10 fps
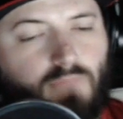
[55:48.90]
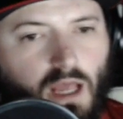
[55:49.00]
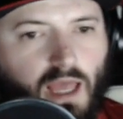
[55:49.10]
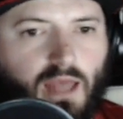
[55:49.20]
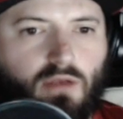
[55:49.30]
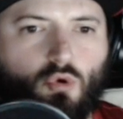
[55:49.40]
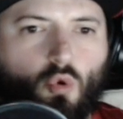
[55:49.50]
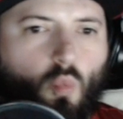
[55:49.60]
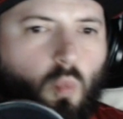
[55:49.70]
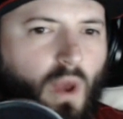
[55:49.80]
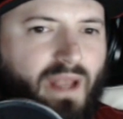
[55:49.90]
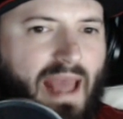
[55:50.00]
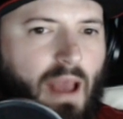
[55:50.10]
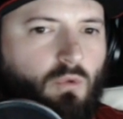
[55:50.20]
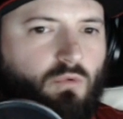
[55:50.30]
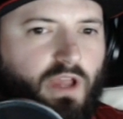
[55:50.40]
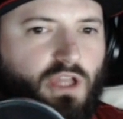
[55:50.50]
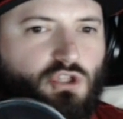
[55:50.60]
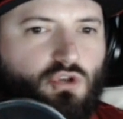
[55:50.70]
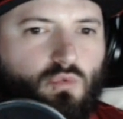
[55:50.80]
Again, what
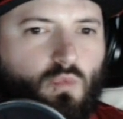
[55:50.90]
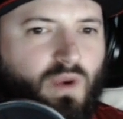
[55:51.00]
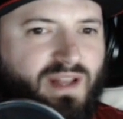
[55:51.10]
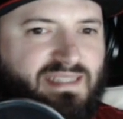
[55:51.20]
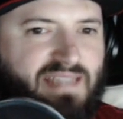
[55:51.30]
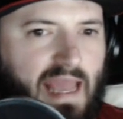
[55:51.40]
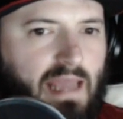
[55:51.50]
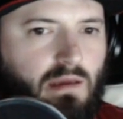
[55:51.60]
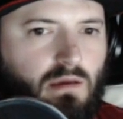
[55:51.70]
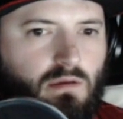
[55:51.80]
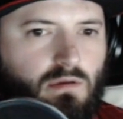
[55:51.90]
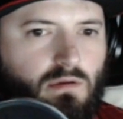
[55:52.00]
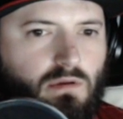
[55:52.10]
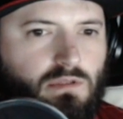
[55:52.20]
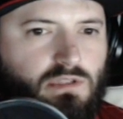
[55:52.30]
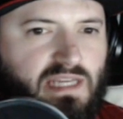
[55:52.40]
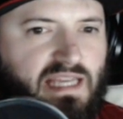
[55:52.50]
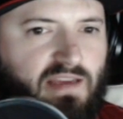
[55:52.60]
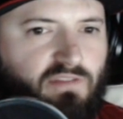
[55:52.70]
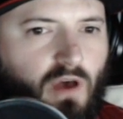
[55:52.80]
outrage would it take to
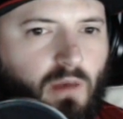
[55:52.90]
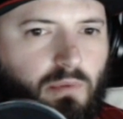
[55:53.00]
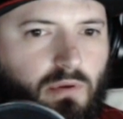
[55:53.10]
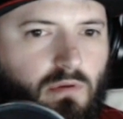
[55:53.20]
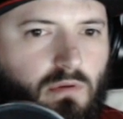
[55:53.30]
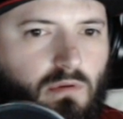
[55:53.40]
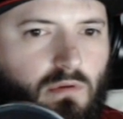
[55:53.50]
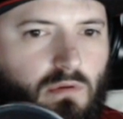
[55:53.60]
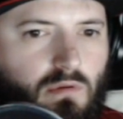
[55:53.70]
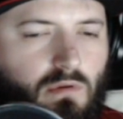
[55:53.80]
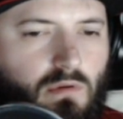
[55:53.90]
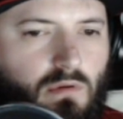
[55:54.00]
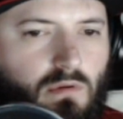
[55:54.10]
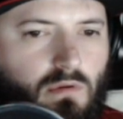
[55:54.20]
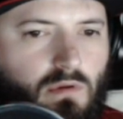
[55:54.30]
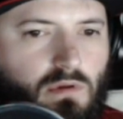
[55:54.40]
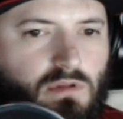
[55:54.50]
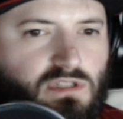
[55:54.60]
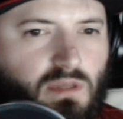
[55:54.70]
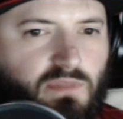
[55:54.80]
give up
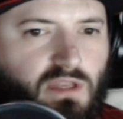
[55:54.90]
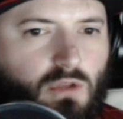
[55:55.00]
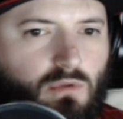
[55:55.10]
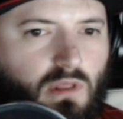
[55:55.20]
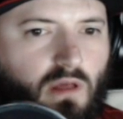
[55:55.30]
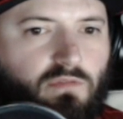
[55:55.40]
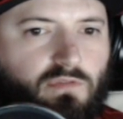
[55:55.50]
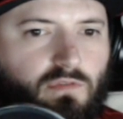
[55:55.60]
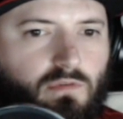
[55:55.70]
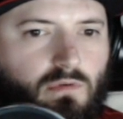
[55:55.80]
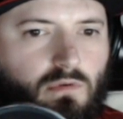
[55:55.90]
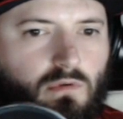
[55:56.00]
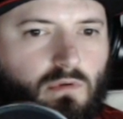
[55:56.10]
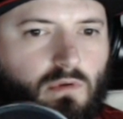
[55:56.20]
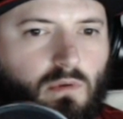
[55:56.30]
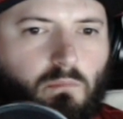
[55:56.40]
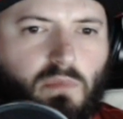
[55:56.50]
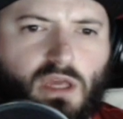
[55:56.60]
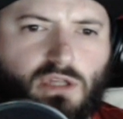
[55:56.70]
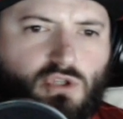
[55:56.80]
something you love
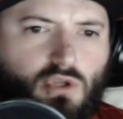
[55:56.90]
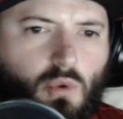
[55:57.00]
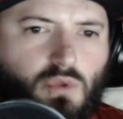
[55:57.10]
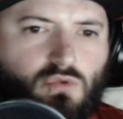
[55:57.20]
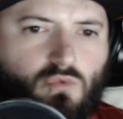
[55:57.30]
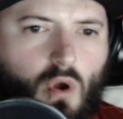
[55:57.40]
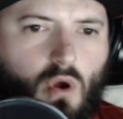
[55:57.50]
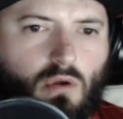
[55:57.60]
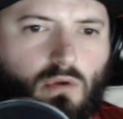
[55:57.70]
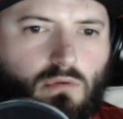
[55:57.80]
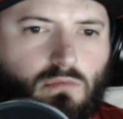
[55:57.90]
because you know it's wrong?